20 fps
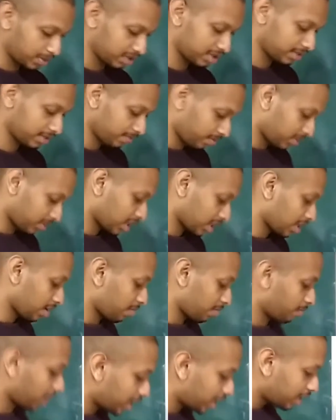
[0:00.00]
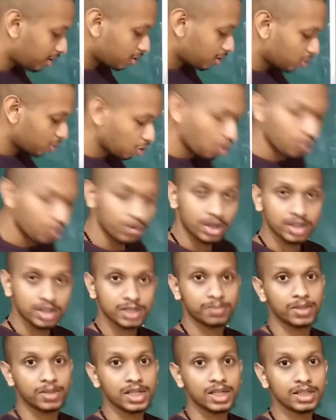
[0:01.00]
speeds. But in lower
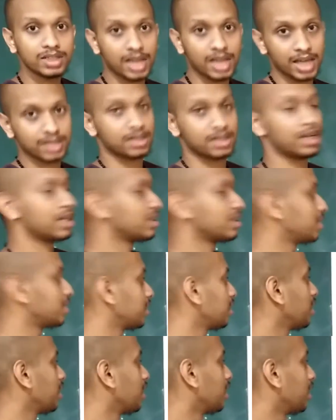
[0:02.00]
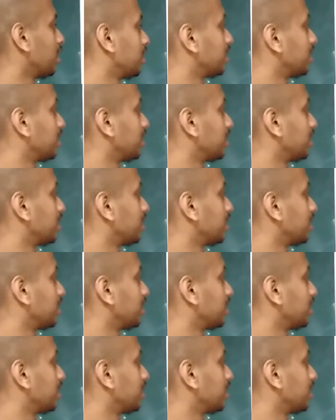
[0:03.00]
speeds acceleration,